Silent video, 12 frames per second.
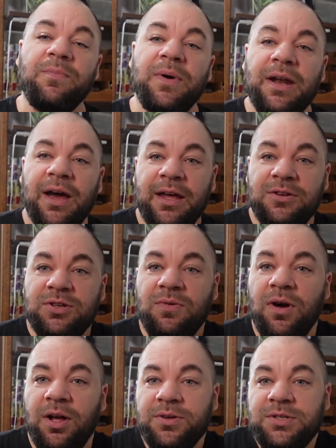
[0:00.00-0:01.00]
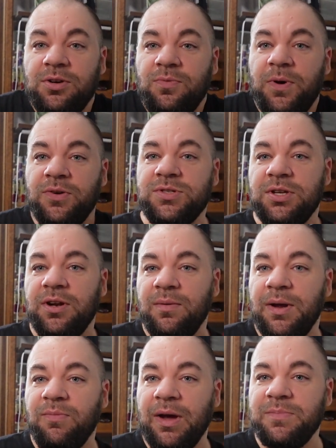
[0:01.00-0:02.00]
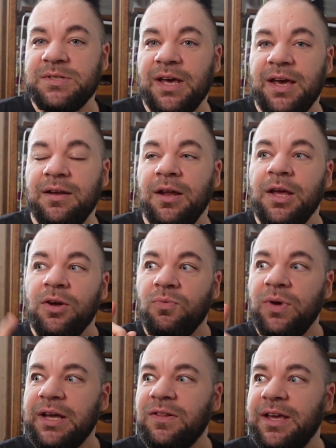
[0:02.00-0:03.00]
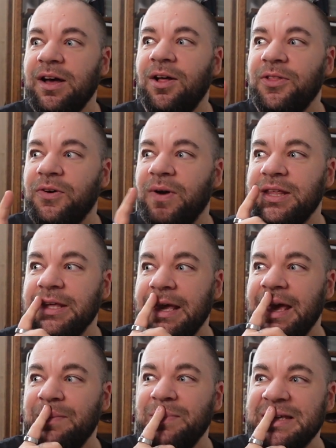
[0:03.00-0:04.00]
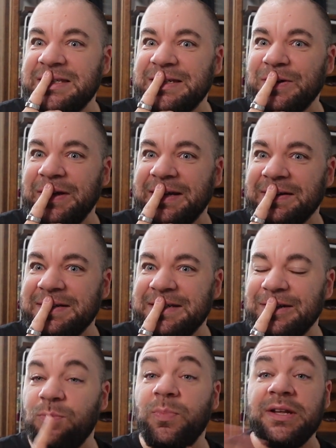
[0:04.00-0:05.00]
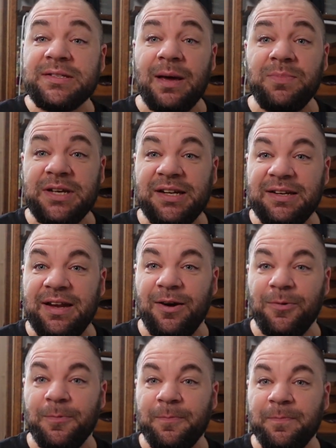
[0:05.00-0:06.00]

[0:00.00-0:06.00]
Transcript: But I do also post it on my website weekly, although I think I missed a week or two, but it's updated now.